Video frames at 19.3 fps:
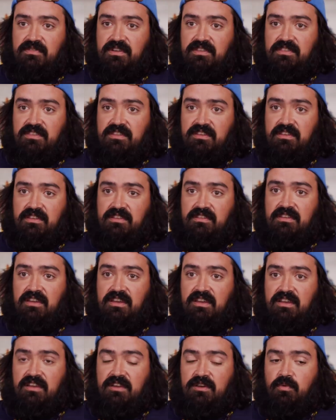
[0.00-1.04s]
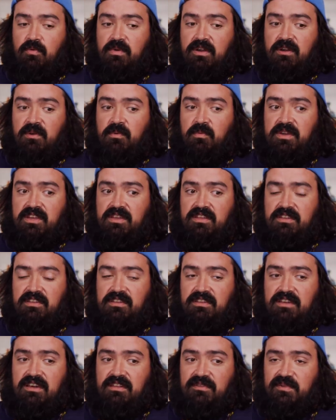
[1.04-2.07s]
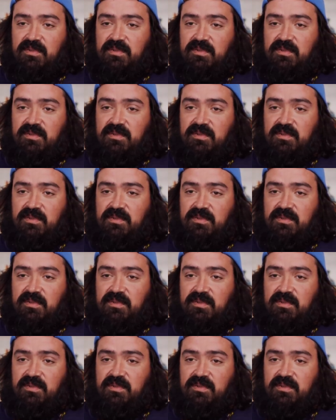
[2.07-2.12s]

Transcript: great thing where we can not